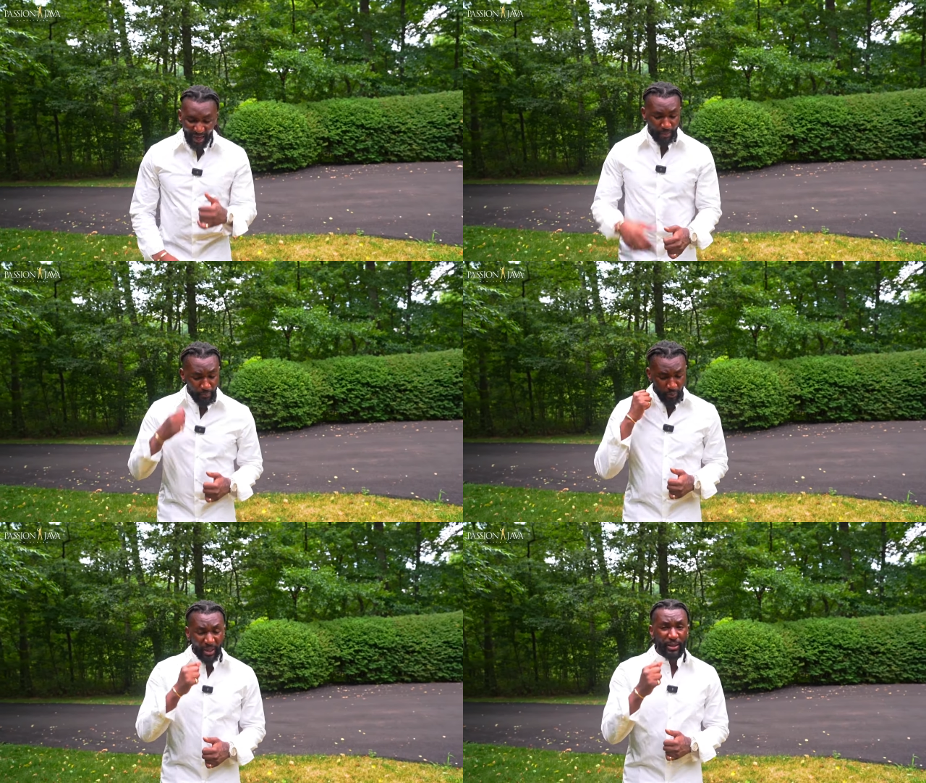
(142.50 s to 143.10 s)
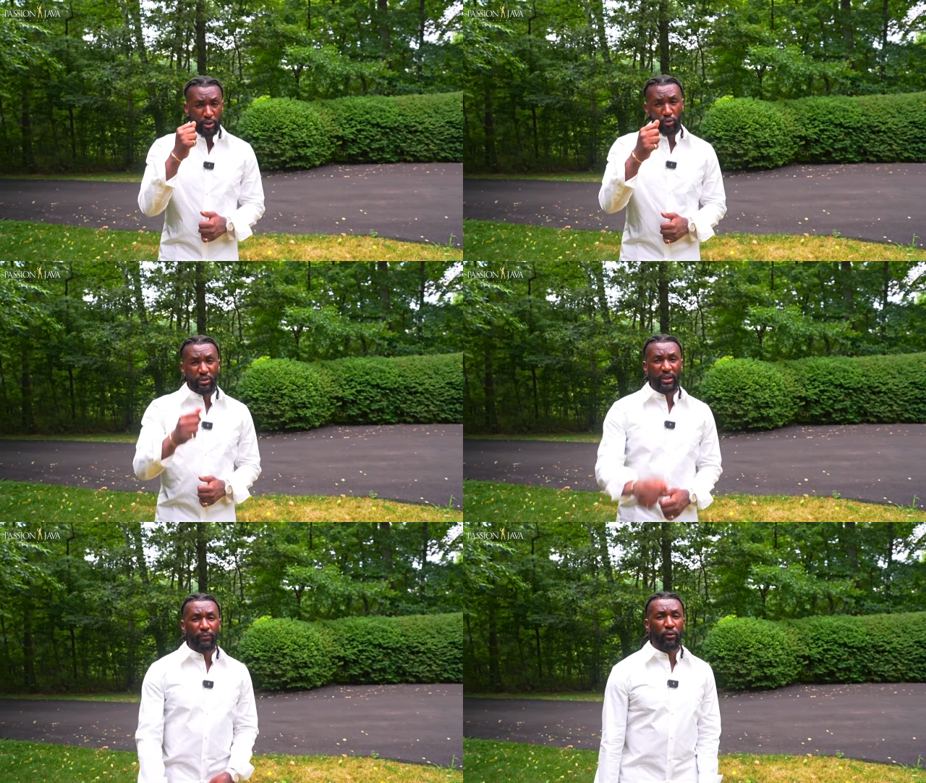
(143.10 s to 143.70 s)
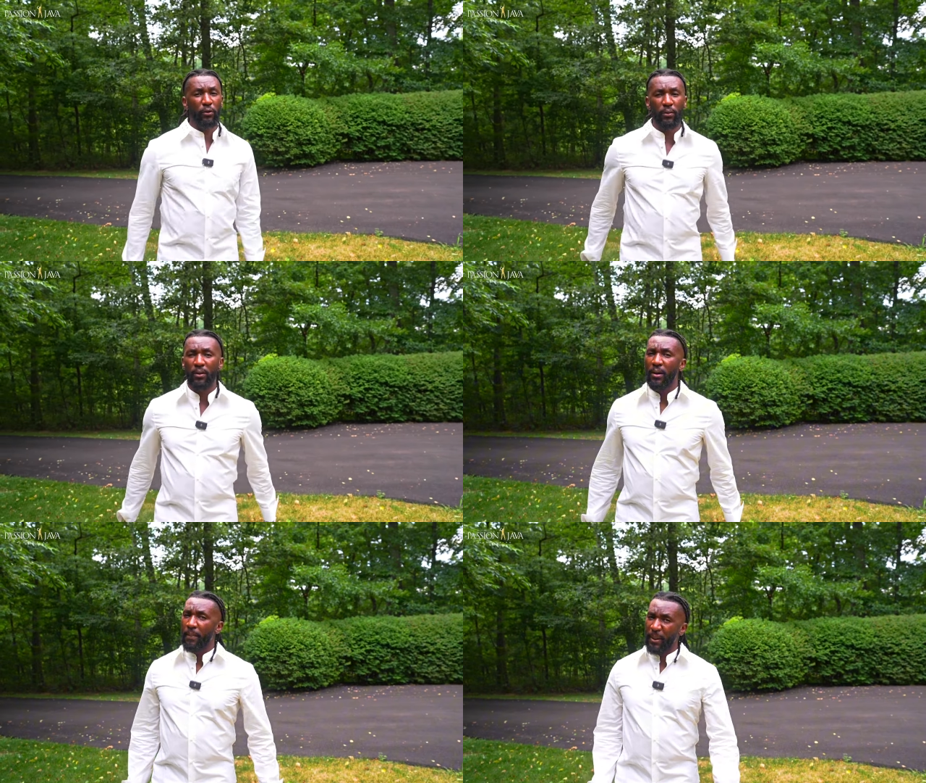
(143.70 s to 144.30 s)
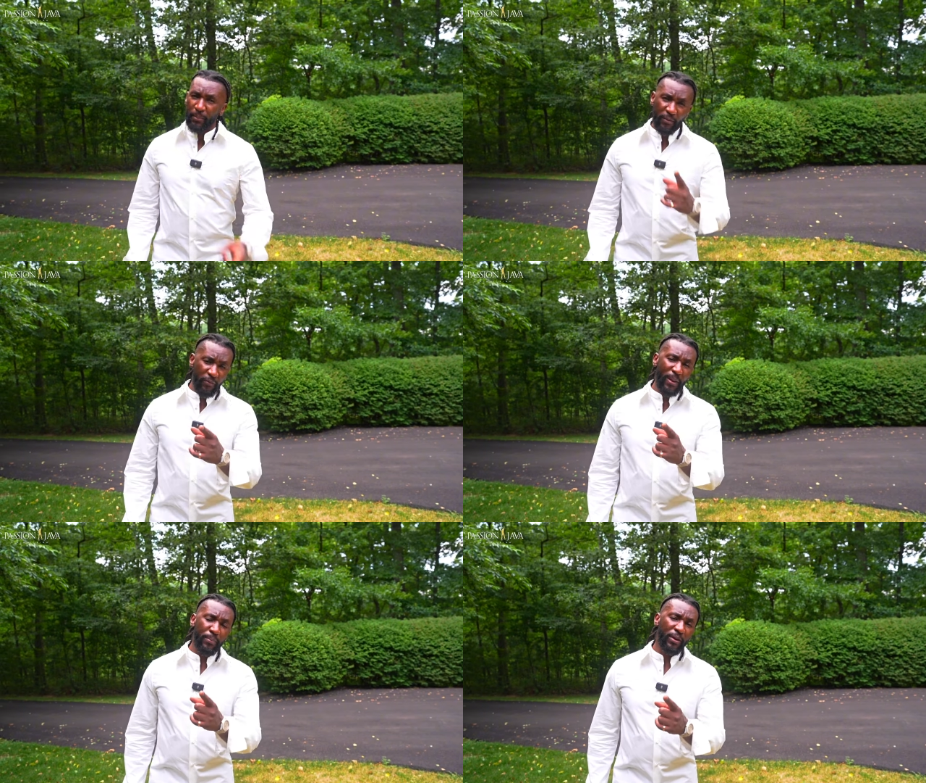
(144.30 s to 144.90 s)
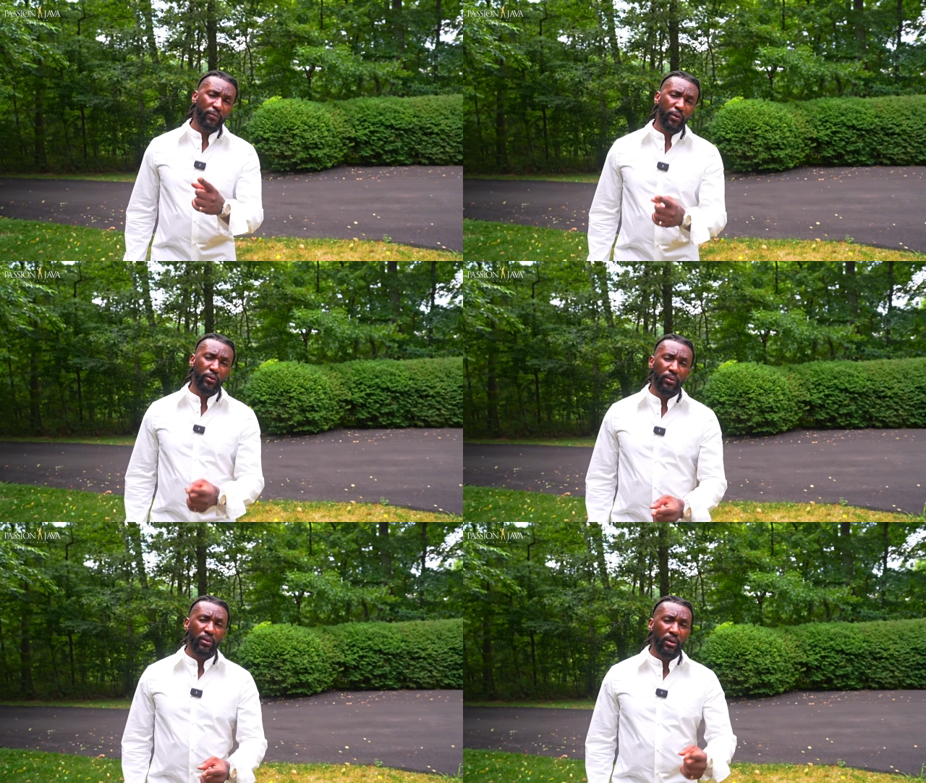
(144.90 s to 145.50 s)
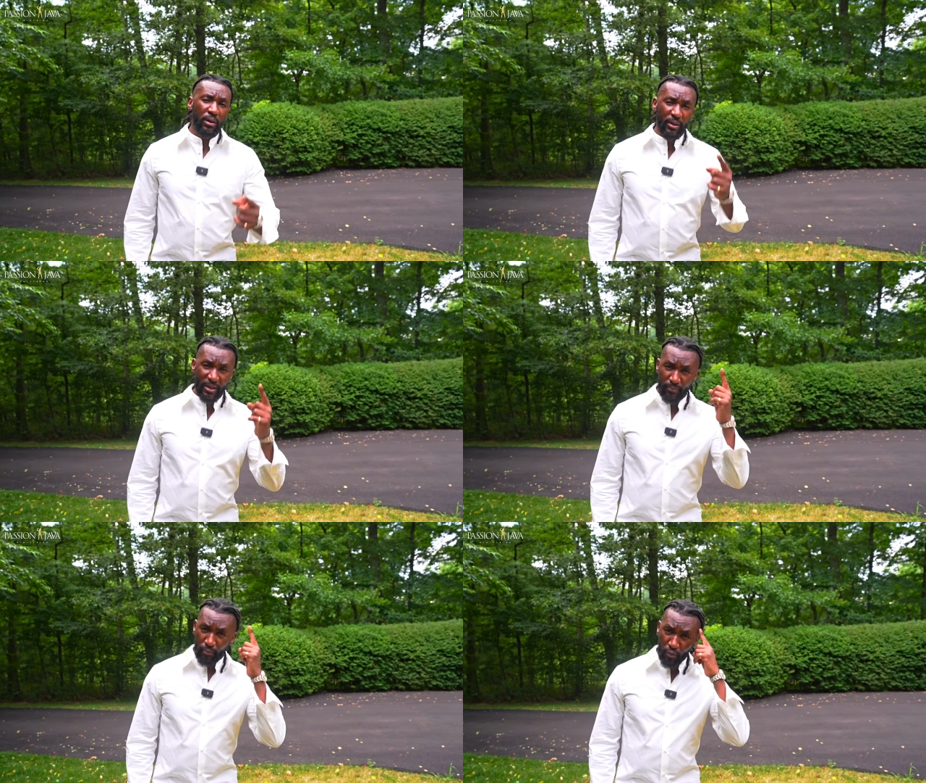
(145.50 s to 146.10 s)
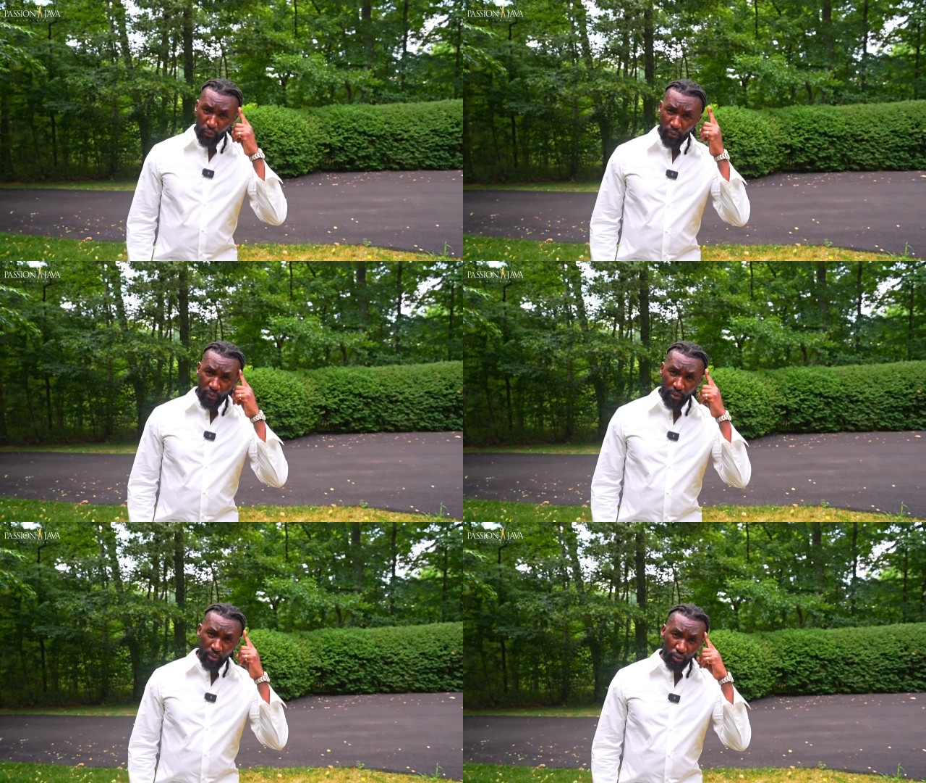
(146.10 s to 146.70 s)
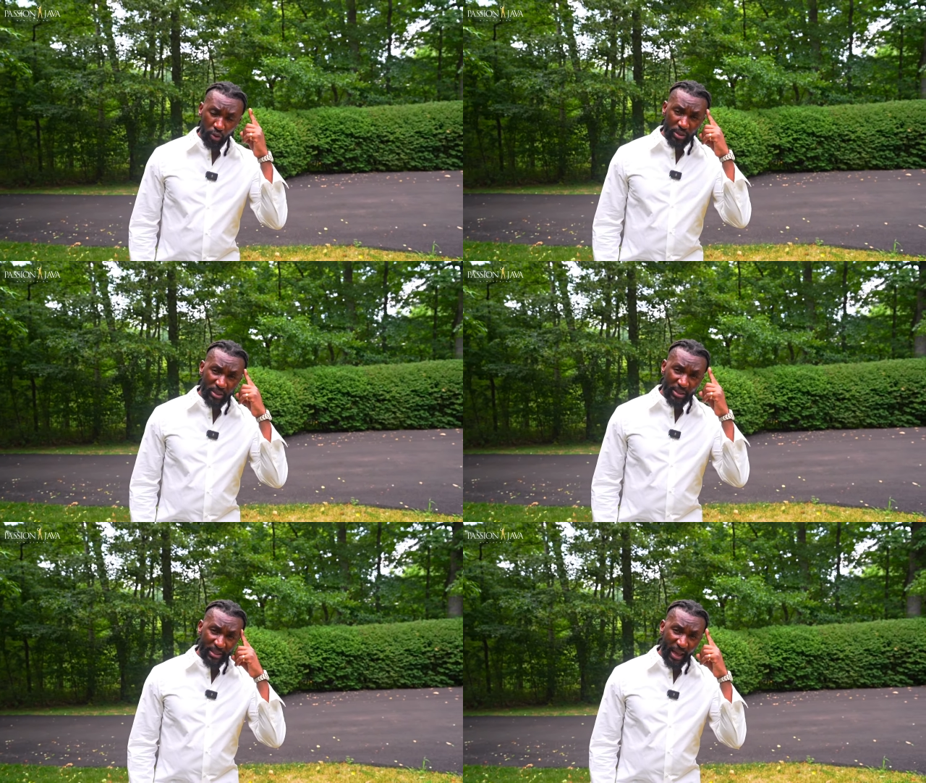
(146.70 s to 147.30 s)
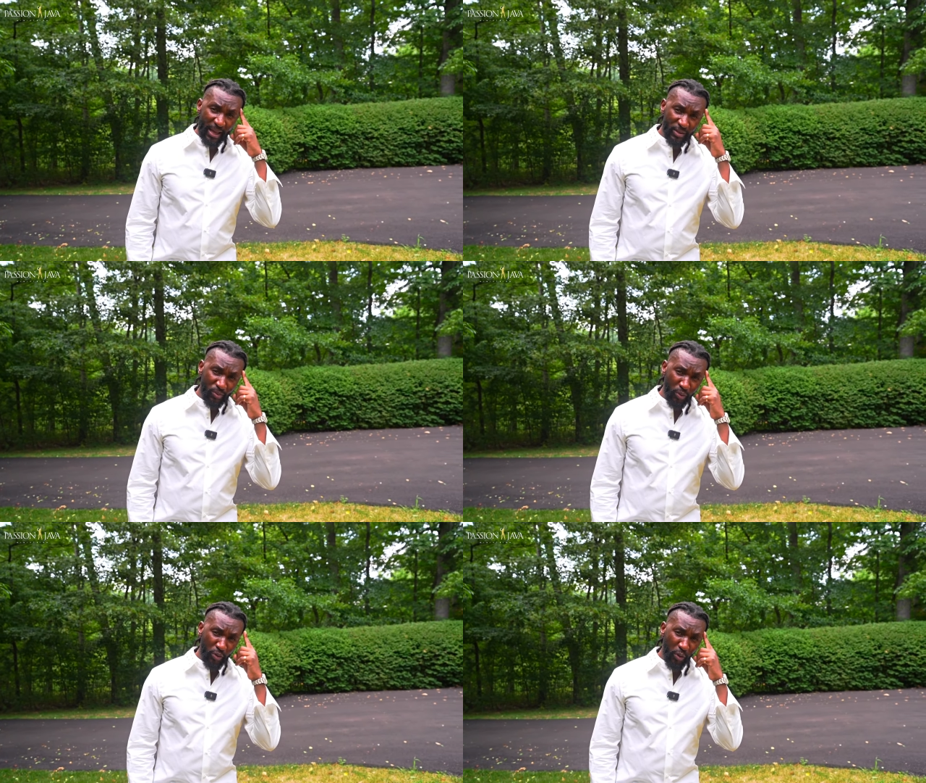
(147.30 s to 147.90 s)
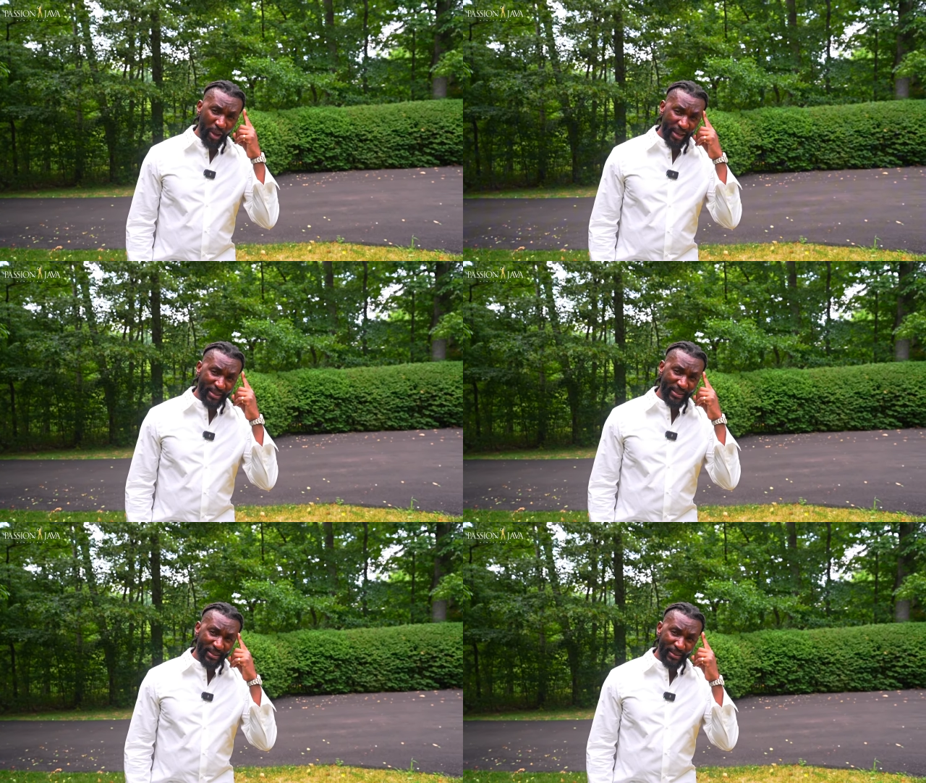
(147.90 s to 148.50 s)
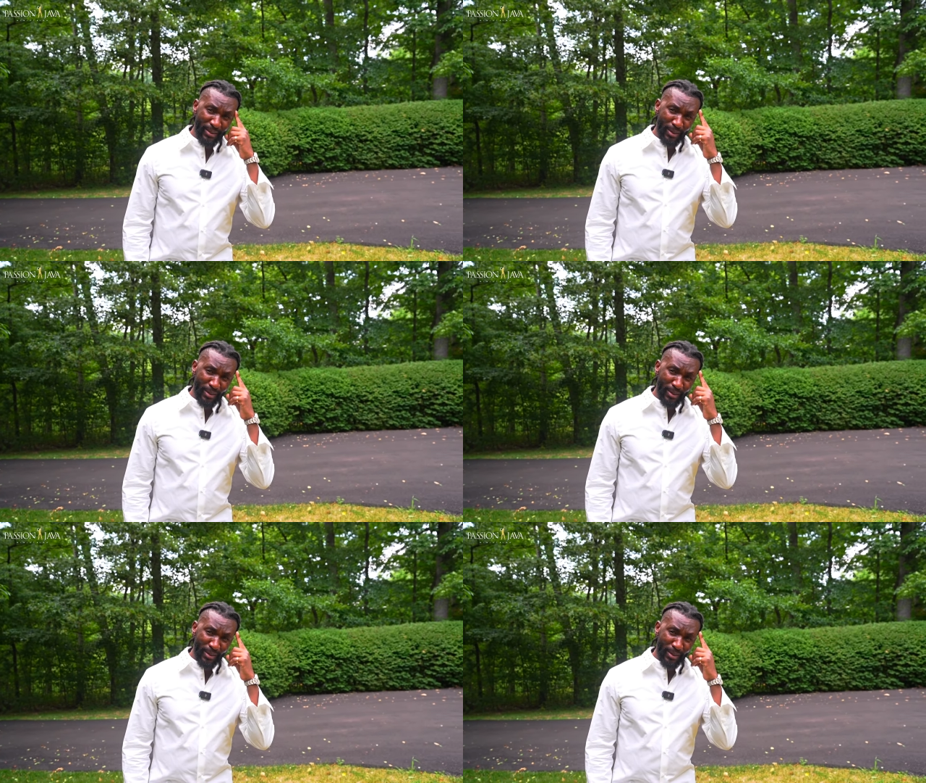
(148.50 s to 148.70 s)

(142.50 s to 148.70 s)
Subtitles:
and break the soul tie for you. But before I pray for you, remove those desires with your ex,